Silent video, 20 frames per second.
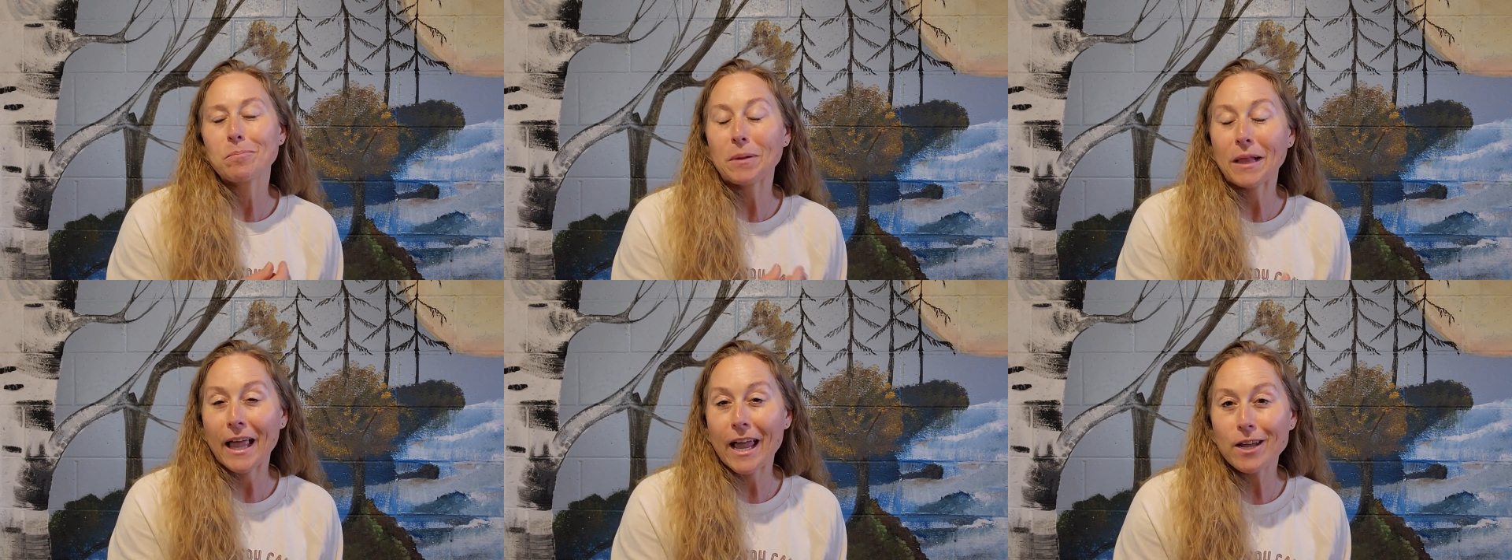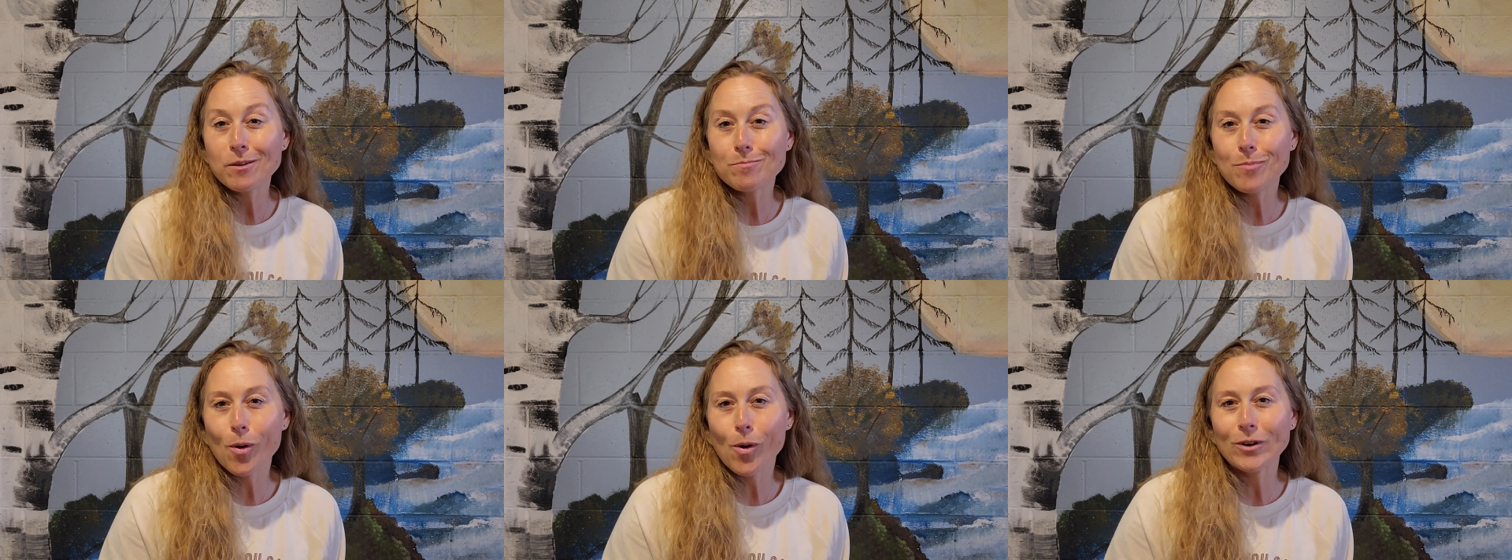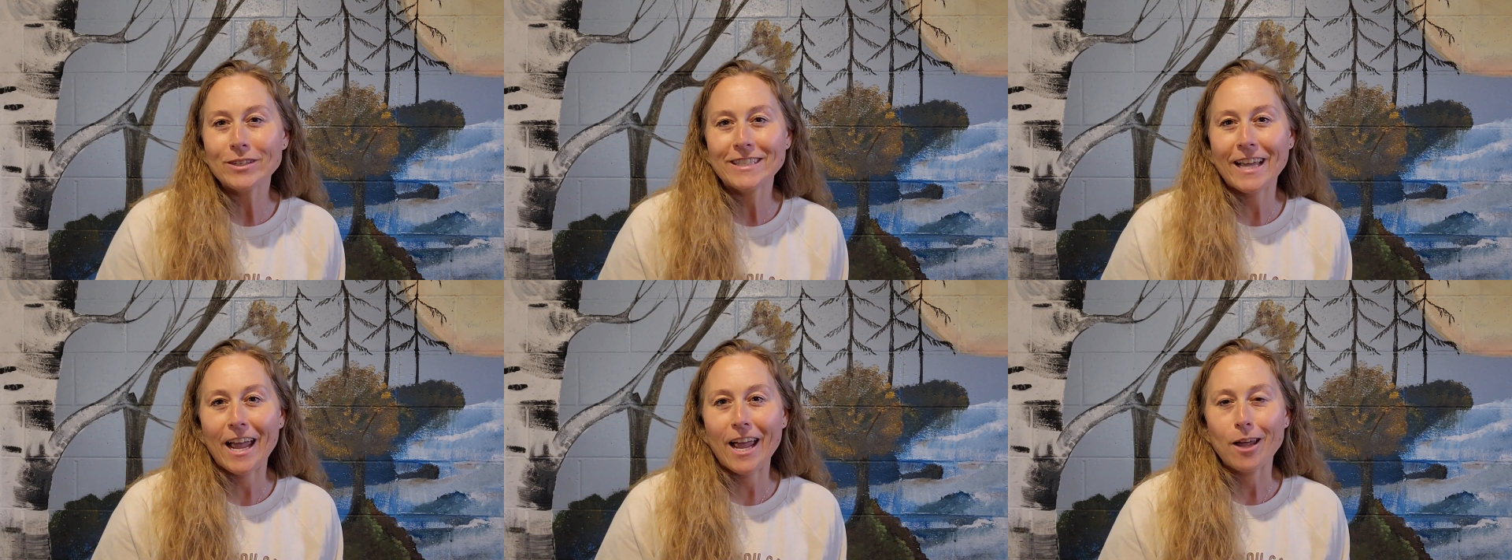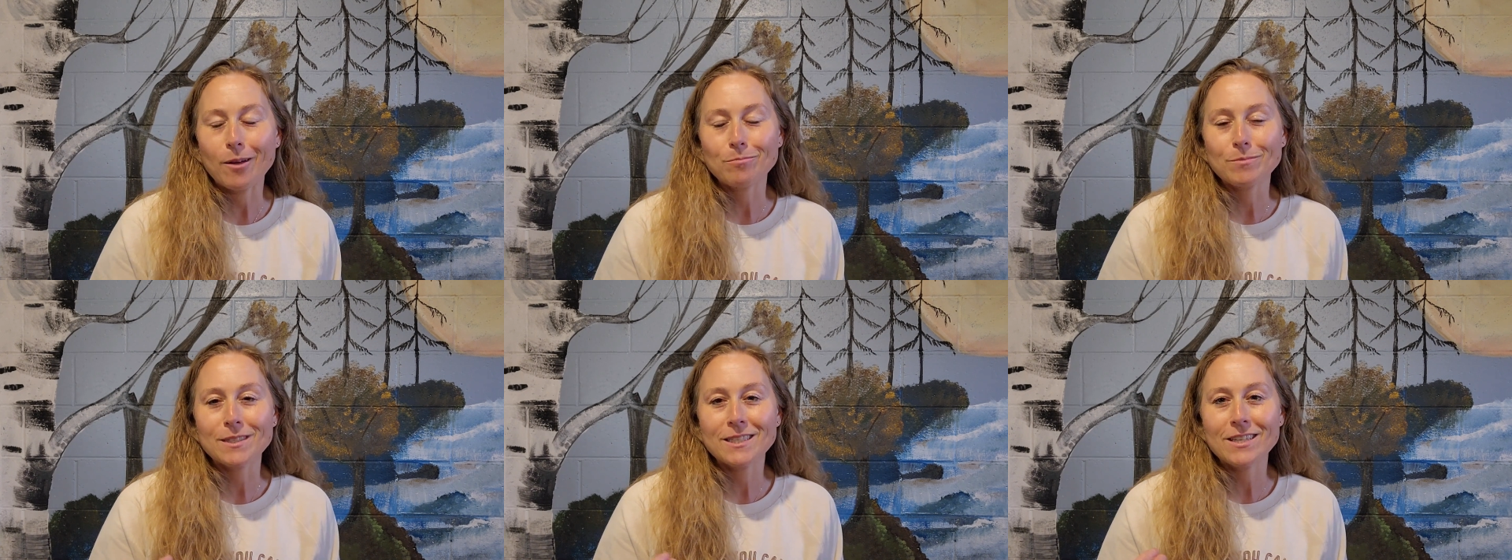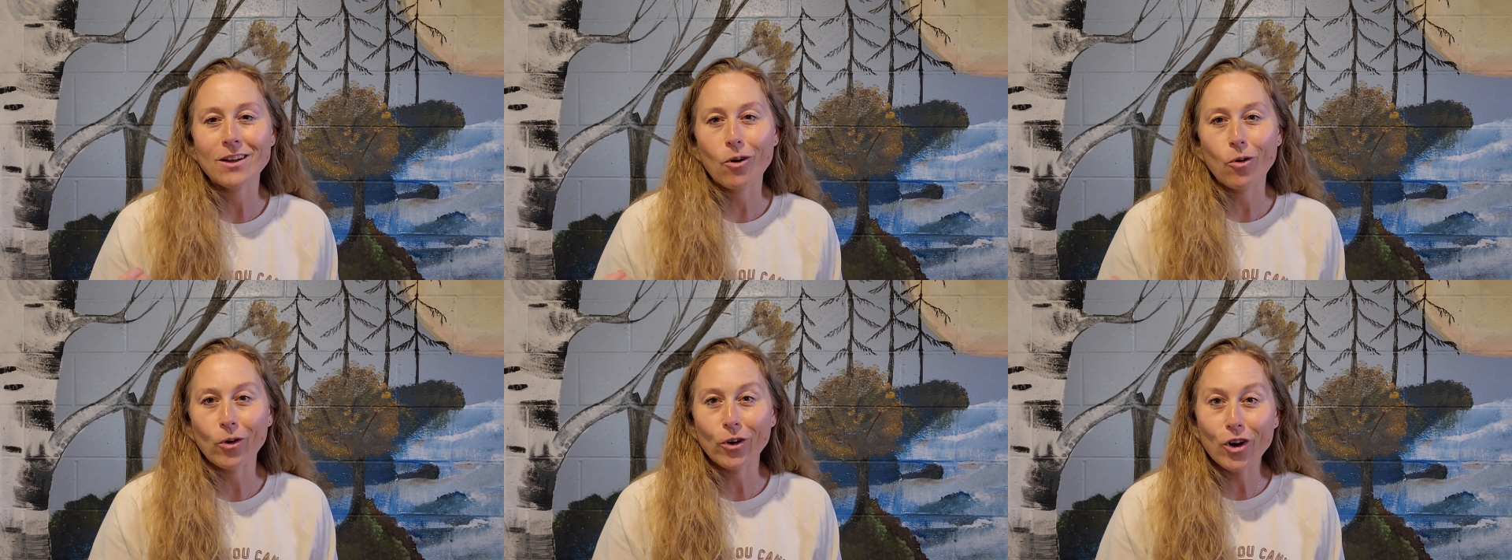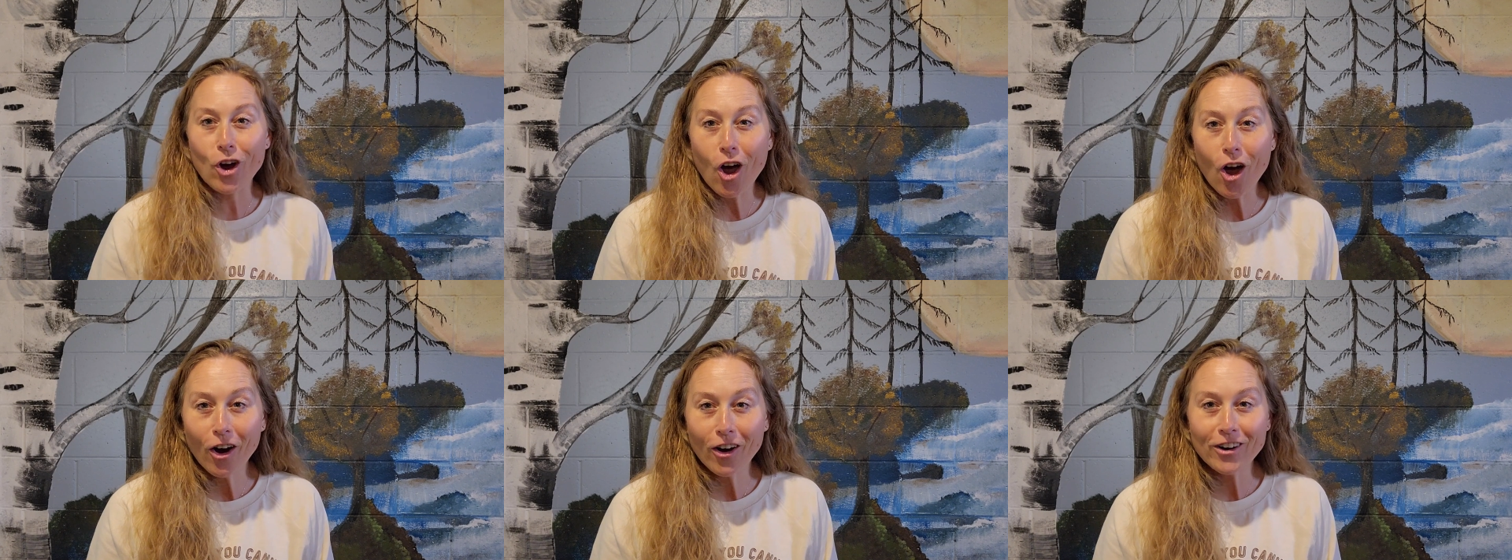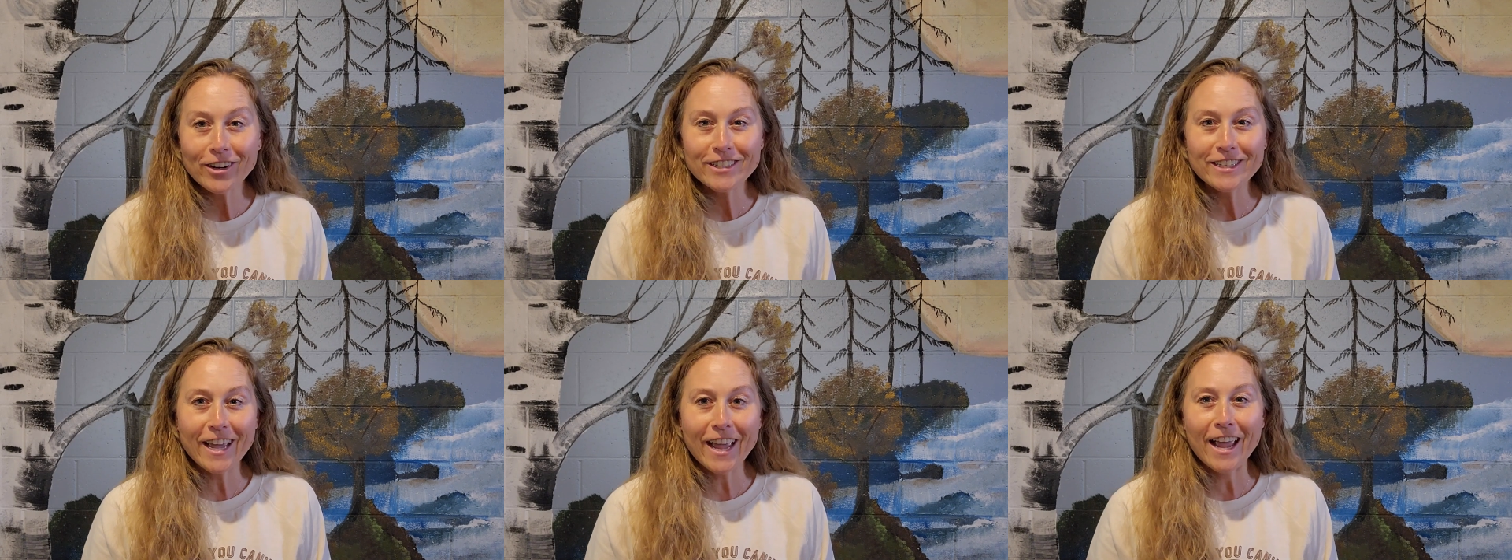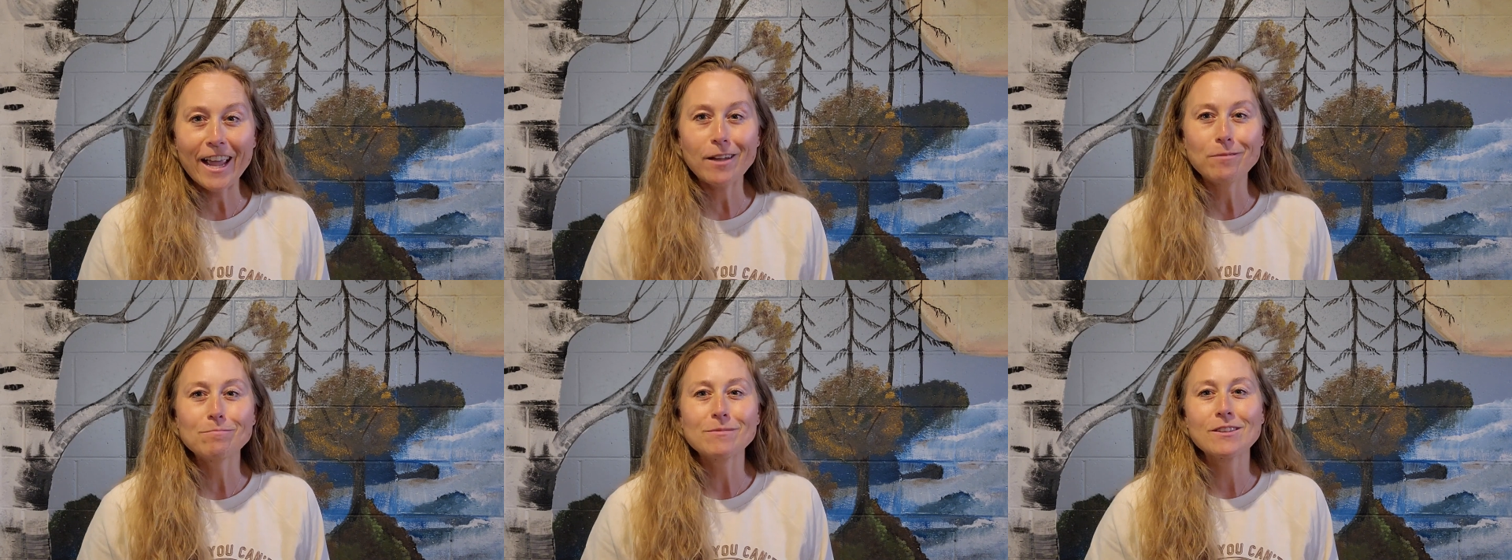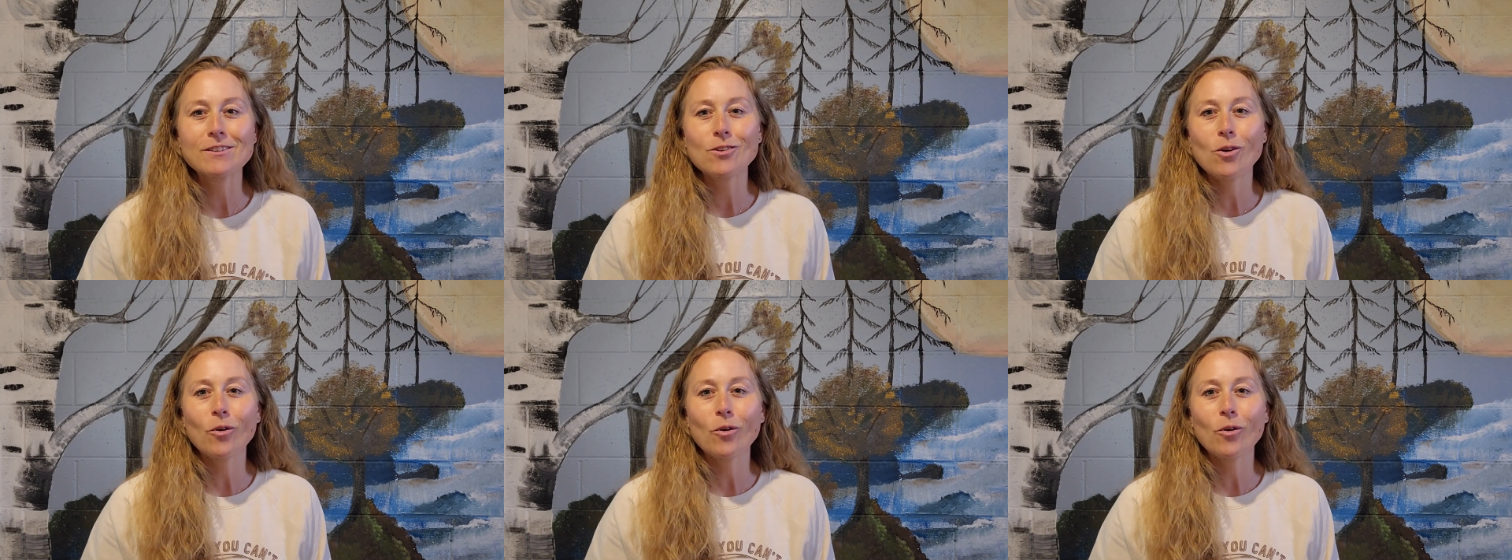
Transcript: playing board games or card games,